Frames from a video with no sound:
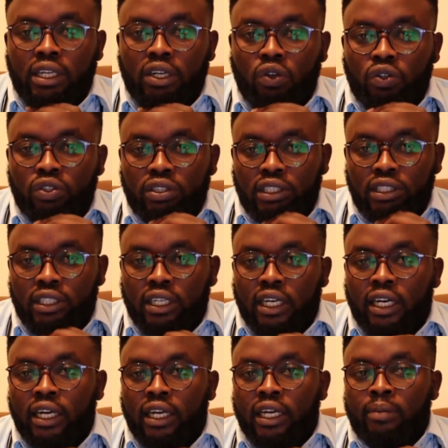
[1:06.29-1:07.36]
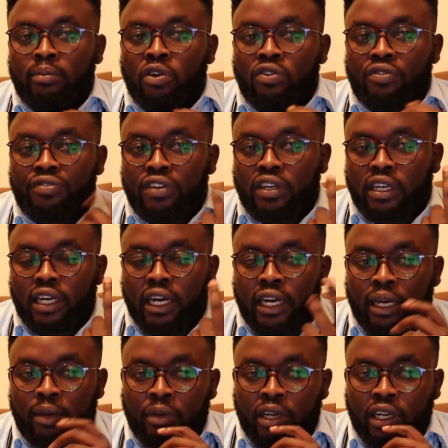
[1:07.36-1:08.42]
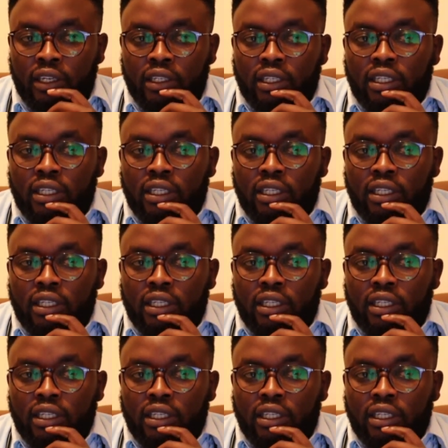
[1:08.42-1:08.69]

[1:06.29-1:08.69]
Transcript: causing uh, dimorphic anemia.